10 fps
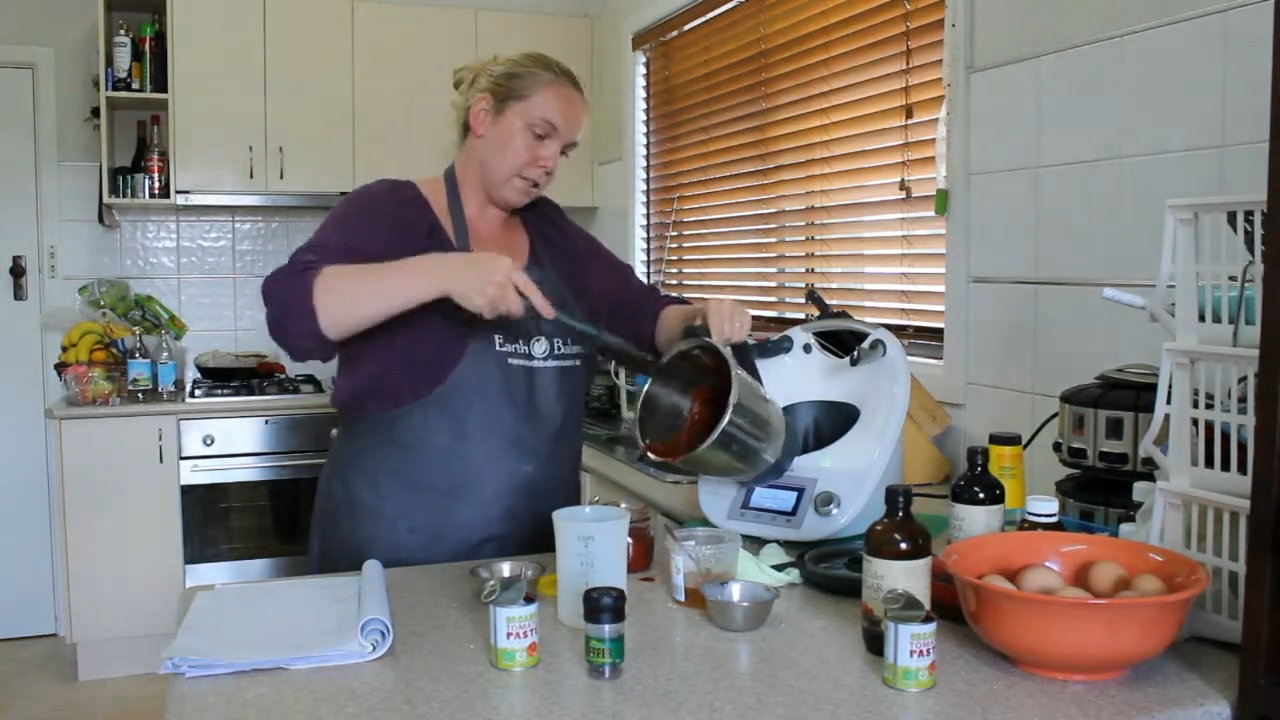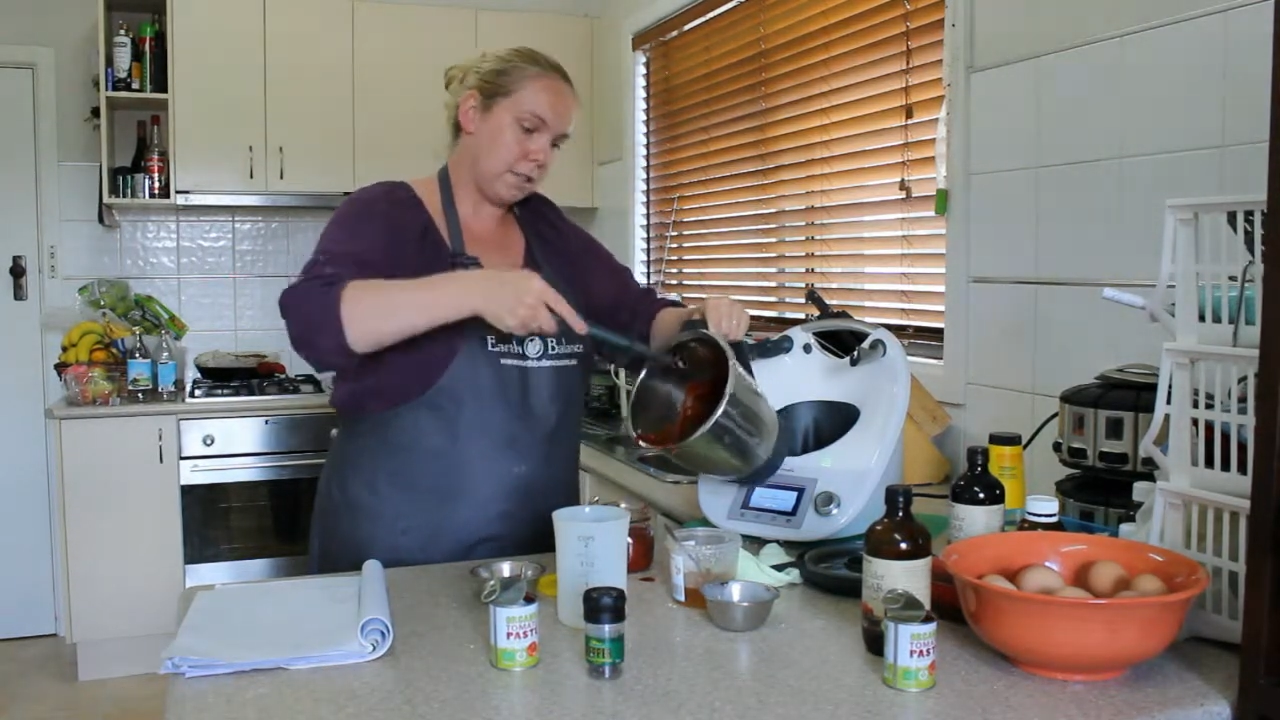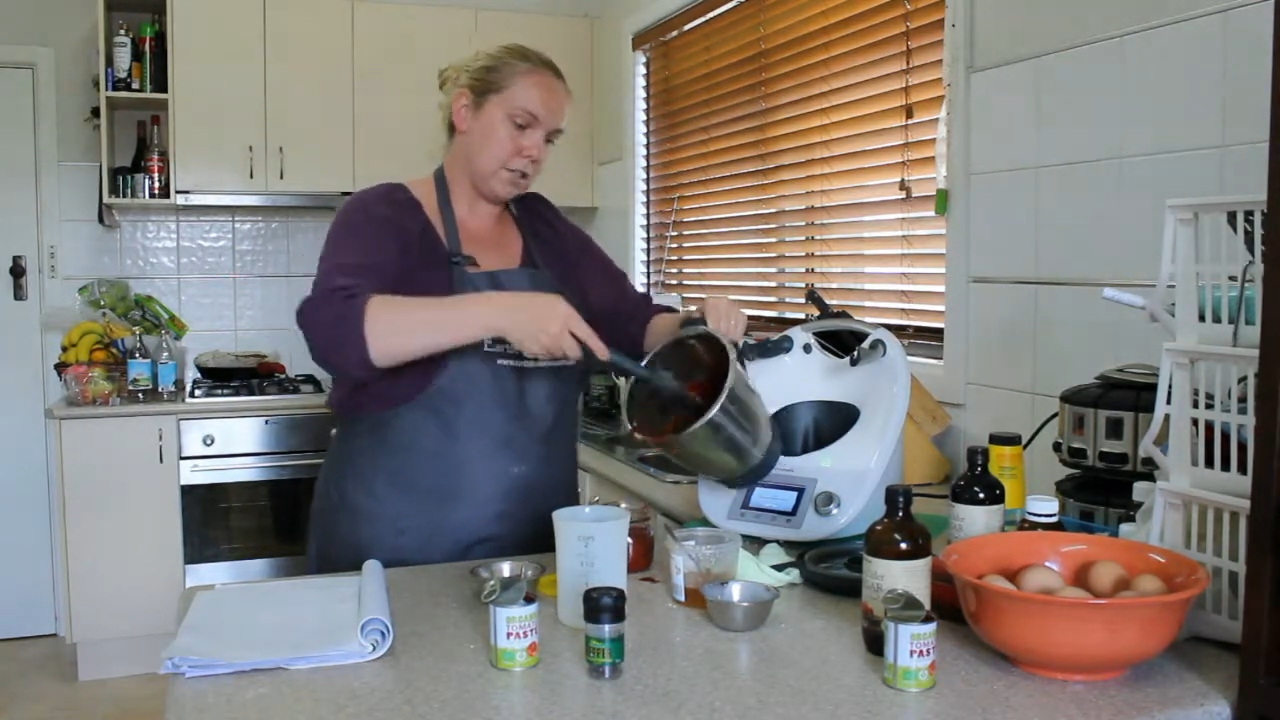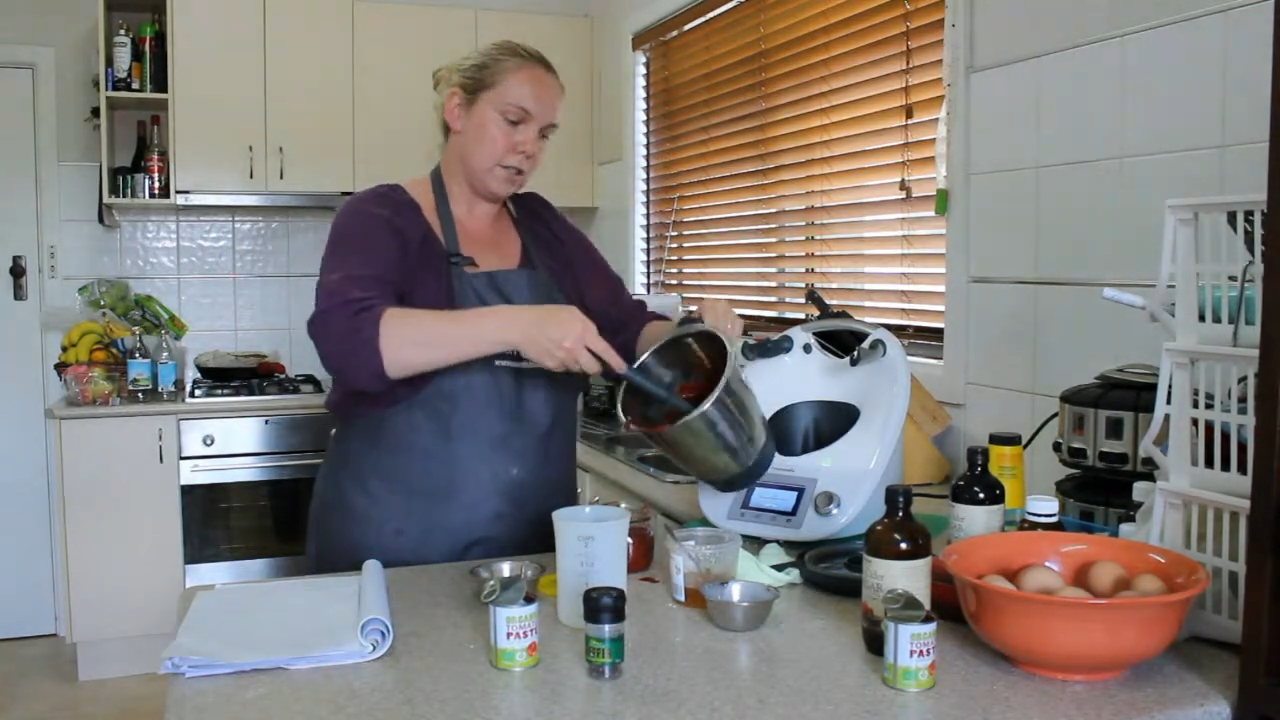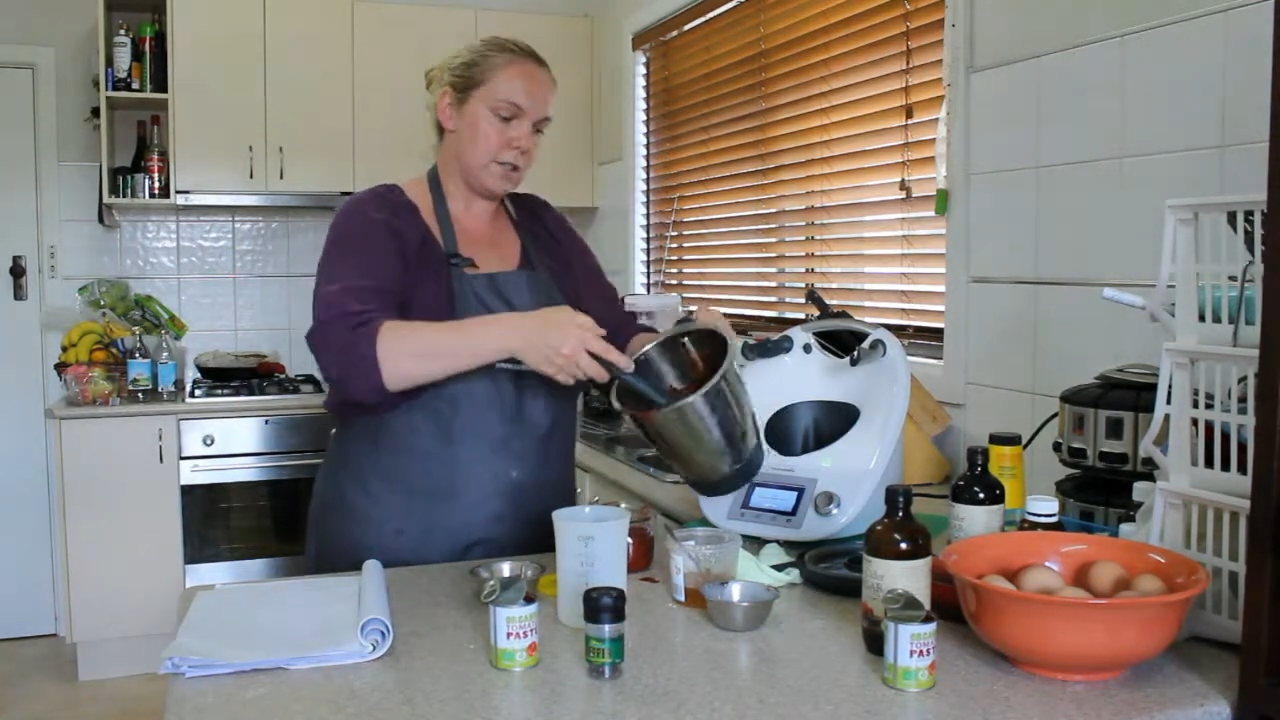
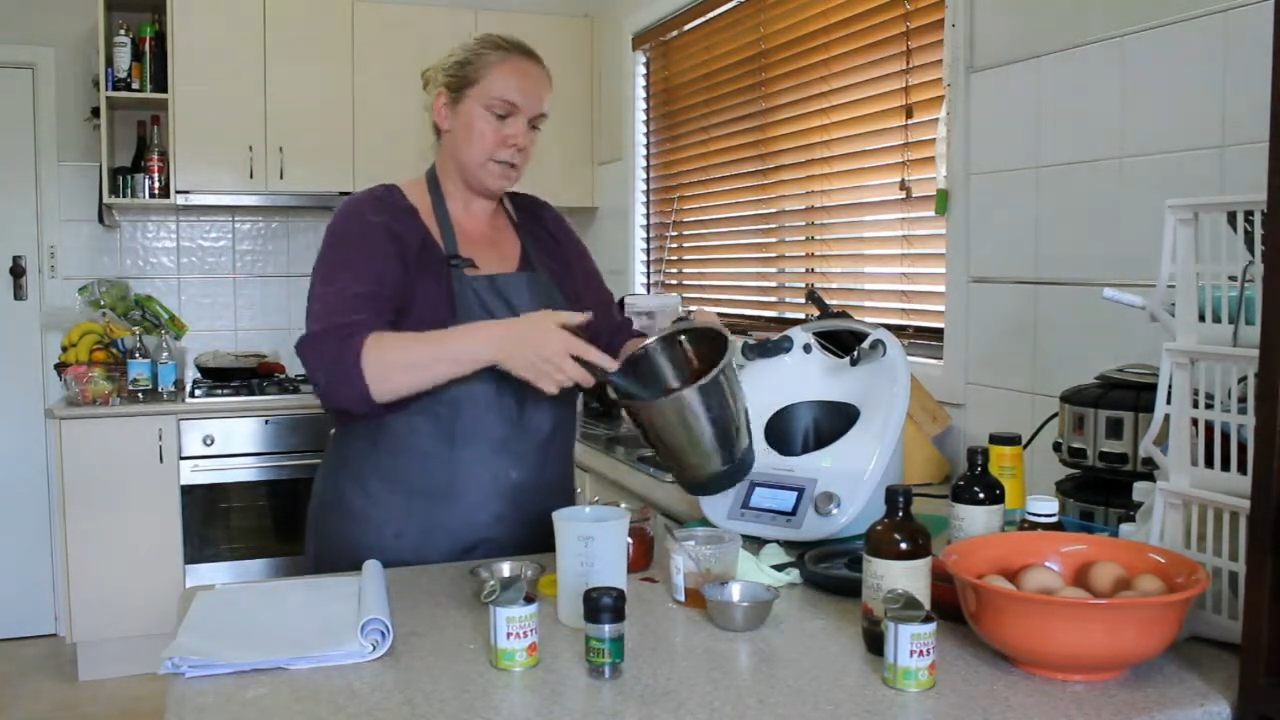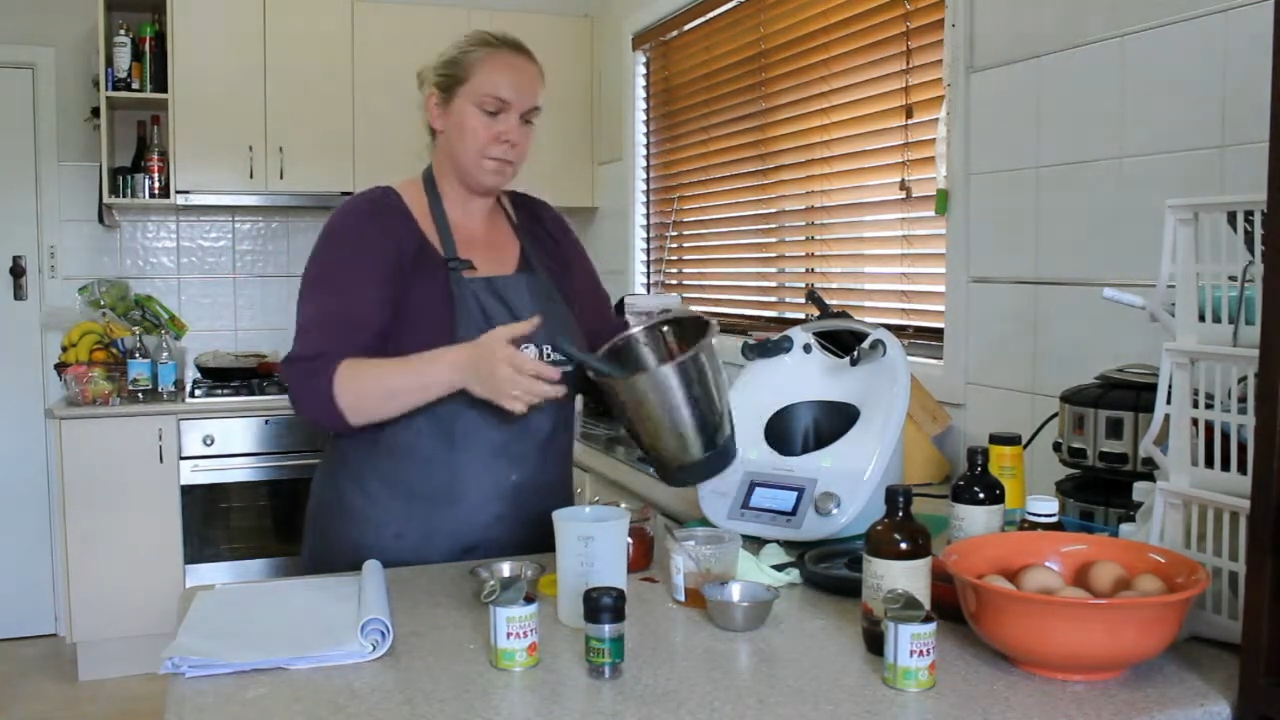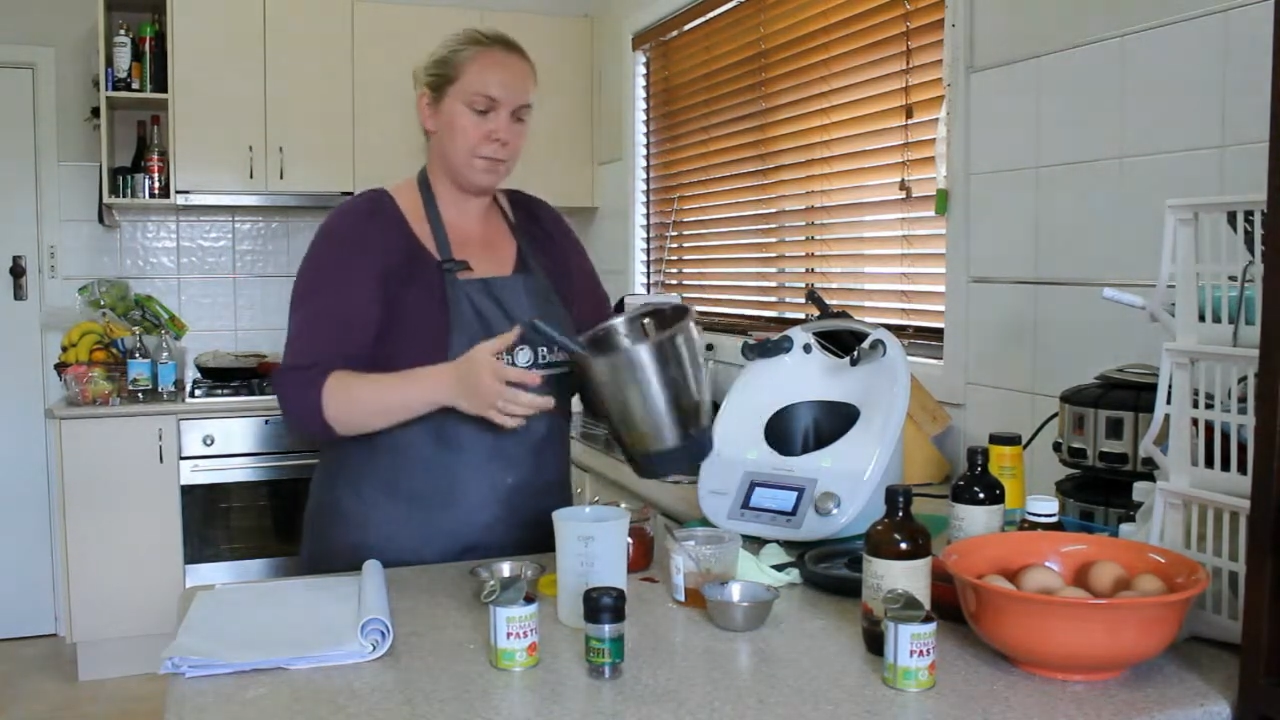delicious.